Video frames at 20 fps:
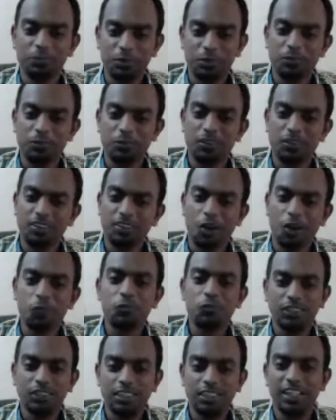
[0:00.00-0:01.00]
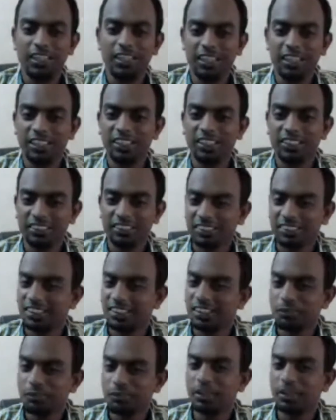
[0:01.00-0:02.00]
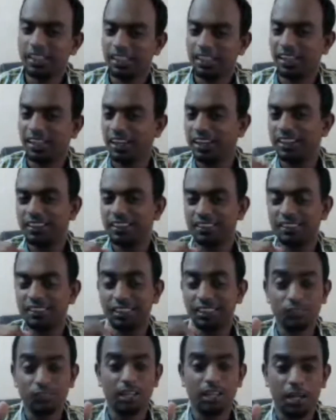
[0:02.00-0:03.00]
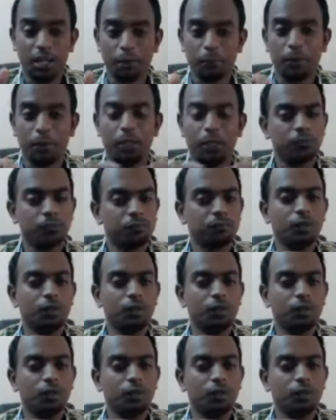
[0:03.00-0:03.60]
People will obviously get interested in big data, right? That's what's happening.